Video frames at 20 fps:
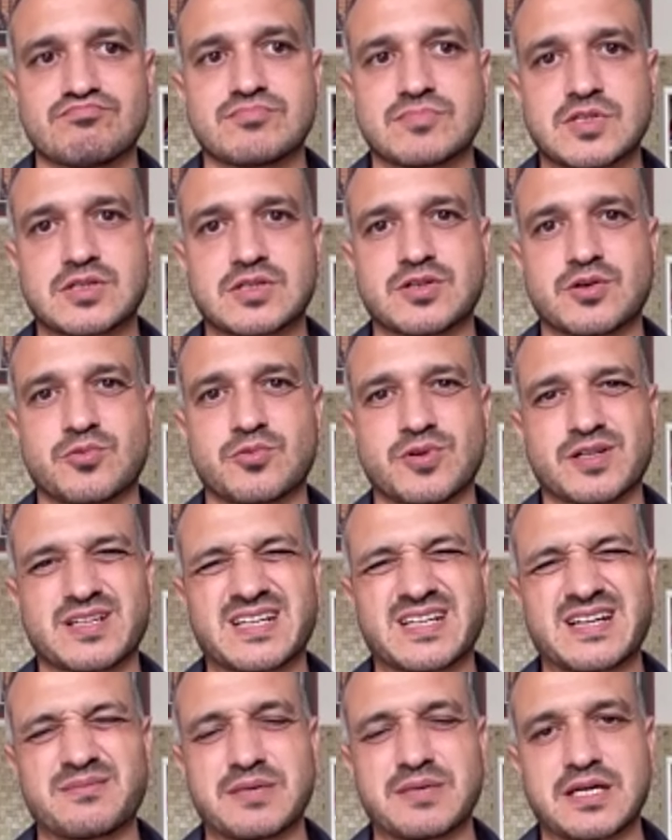you know, will
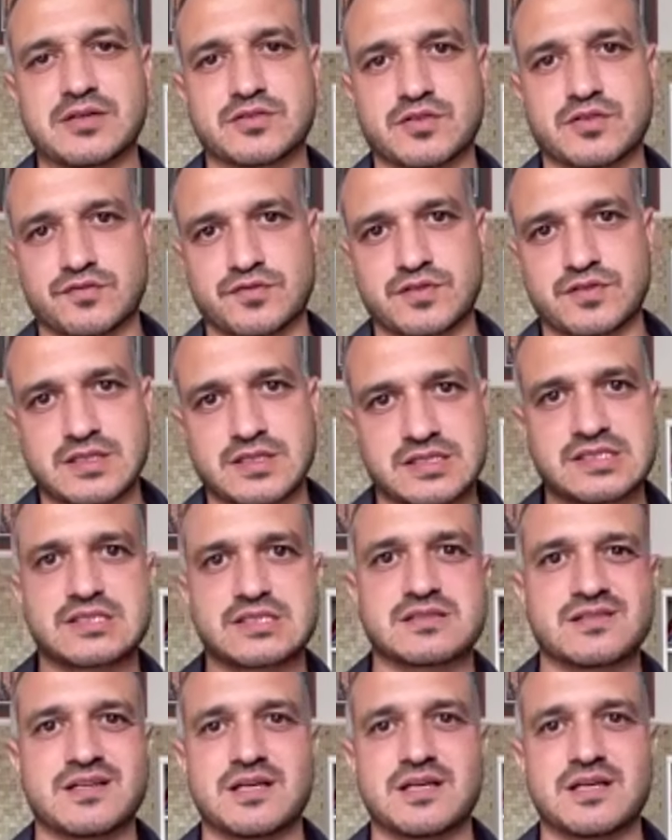come out of this
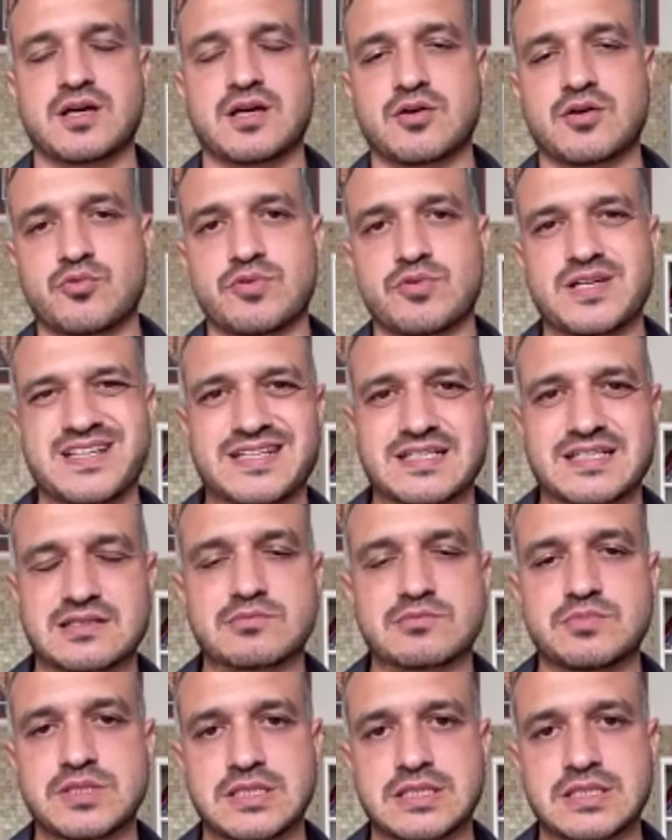
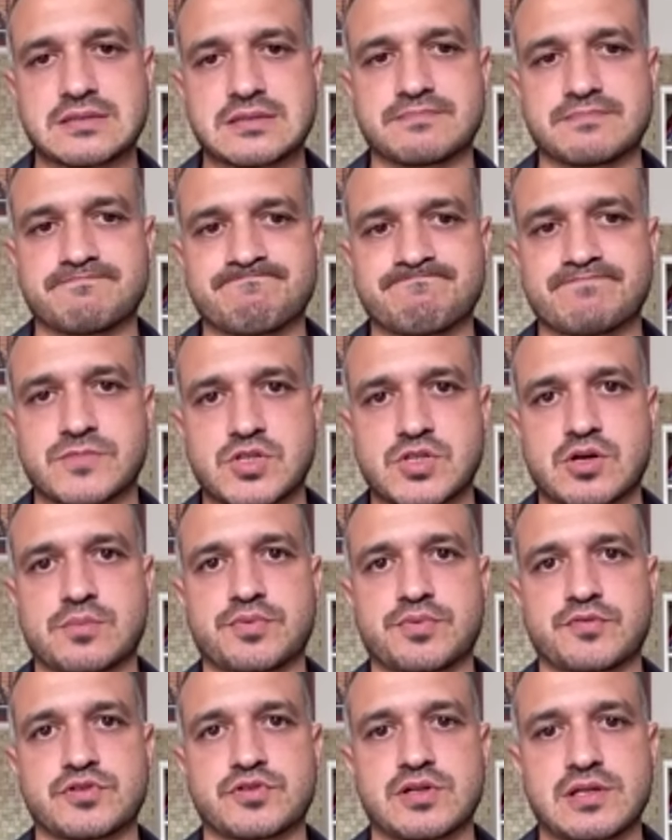weekend being top
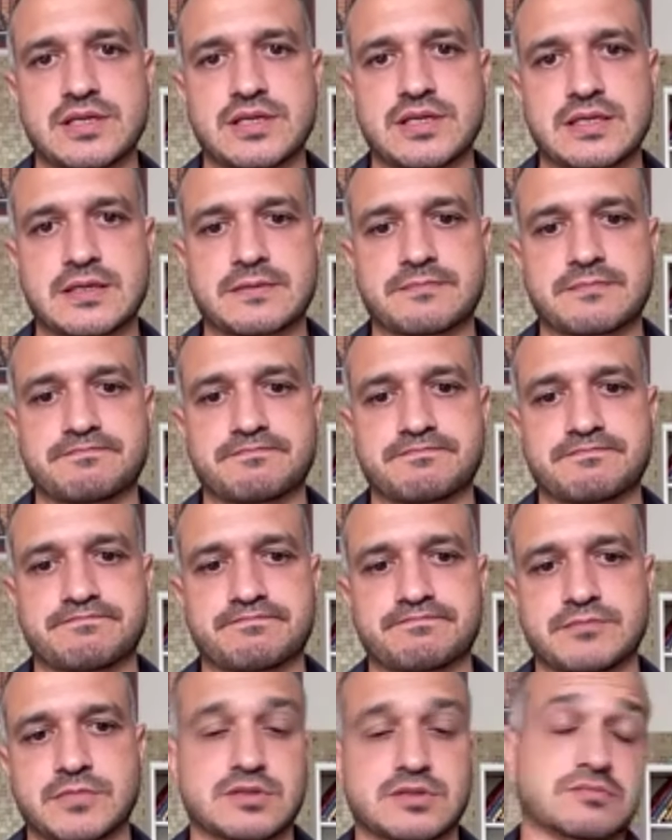of the league.
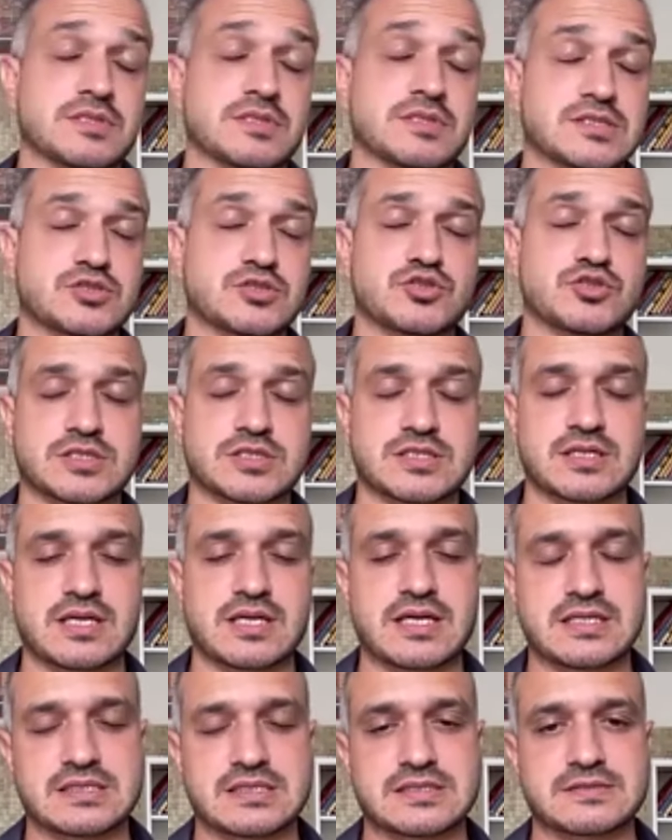But it's just a
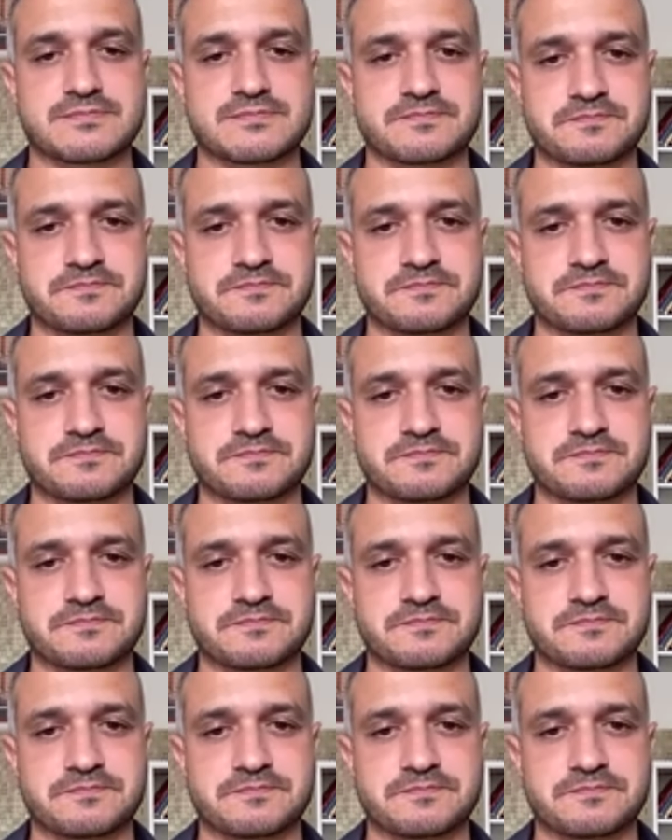guess.